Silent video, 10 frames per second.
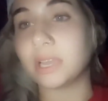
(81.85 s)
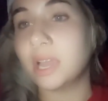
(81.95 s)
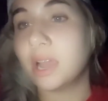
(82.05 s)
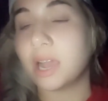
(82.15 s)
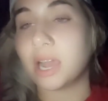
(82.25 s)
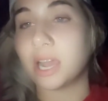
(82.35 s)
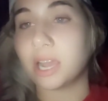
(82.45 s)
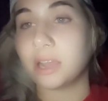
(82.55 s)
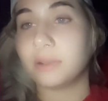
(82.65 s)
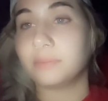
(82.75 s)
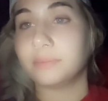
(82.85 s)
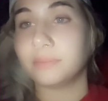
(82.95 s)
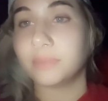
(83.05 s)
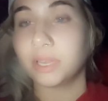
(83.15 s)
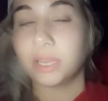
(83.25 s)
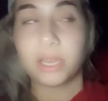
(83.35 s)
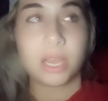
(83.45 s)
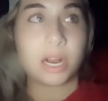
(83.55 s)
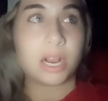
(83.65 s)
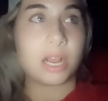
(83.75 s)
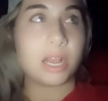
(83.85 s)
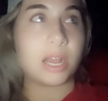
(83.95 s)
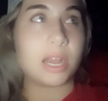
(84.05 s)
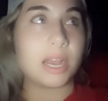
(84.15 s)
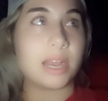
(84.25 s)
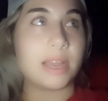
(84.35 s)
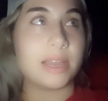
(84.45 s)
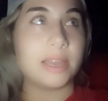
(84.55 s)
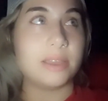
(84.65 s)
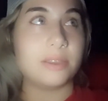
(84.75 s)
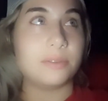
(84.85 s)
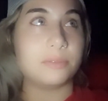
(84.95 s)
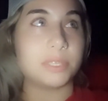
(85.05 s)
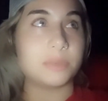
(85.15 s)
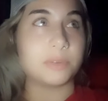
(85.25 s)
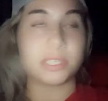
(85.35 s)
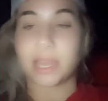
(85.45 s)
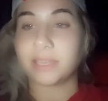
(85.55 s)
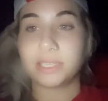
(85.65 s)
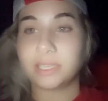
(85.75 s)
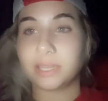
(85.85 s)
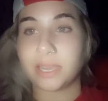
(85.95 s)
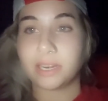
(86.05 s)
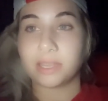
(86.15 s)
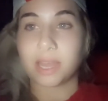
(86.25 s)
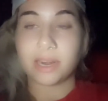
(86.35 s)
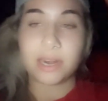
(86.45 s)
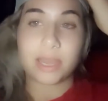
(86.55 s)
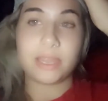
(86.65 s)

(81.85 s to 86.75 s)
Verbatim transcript: Um, I was protected later that night